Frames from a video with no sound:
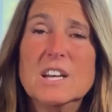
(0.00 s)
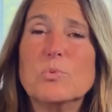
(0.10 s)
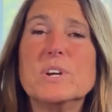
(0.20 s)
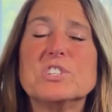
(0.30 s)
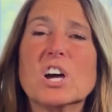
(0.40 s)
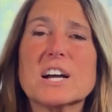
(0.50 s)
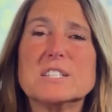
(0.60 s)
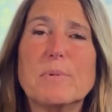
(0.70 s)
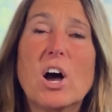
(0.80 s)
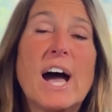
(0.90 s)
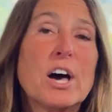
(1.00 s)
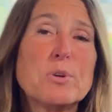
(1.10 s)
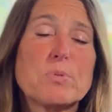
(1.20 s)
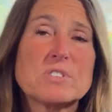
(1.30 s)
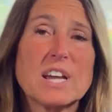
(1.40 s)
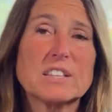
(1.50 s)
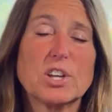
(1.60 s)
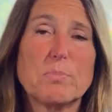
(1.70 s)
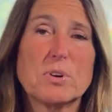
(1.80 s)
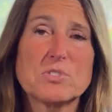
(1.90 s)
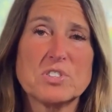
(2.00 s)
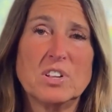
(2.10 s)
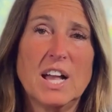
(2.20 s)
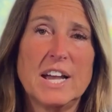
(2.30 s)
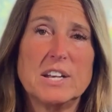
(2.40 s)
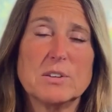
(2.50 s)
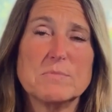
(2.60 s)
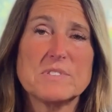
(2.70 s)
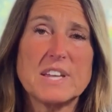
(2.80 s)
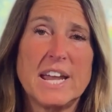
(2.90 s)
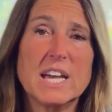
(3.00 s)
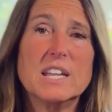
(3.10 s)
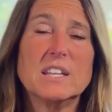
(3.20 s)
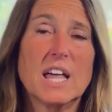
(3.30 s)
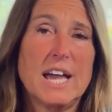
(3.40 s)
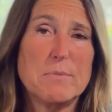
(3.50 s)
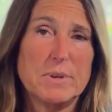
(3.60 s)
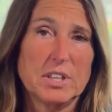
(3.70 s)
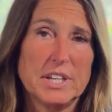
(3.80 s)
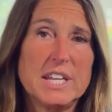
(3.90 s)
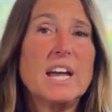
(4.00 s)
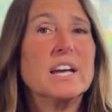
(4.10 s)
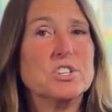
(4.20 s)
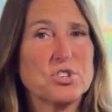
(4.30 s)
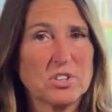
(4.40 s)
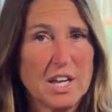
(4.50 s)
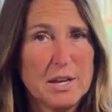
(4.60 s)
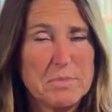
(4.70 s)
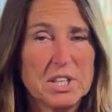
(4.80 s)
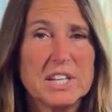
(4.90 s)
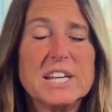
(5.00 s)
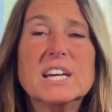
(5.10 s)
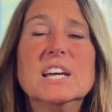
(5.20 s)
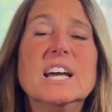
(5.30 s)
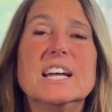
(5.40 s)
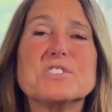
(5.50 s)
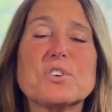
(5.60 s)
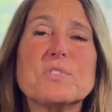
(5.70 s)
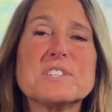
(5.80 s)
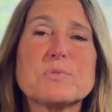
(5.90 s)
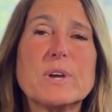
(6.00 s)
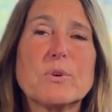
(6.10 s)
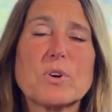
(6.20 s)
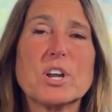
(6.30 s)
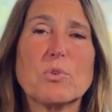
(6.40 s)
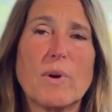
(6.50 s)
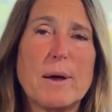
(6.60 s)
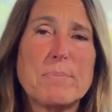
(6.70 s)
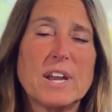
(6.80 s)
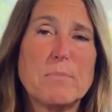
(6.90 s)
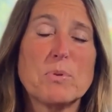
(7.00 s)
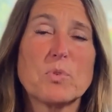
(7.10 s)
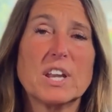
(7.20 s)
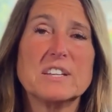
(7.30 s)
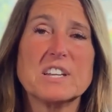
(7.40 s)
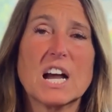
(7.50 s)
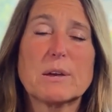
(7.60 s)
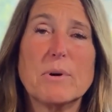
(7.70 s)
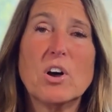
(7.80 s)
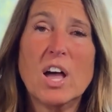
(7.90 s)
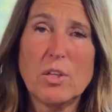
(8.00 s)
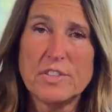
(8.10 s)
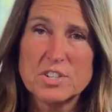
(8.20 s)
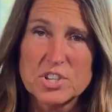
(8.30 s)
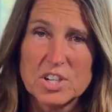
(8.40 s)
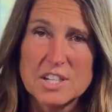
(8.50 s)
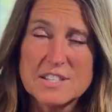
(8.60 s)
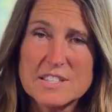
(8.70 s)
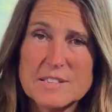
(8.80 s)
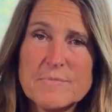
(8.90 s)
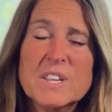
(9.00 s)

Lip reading: We talked about how to protect their personal items and liability and your liability. And so this week we're going to wrap it up and we're going to talk about health insurance.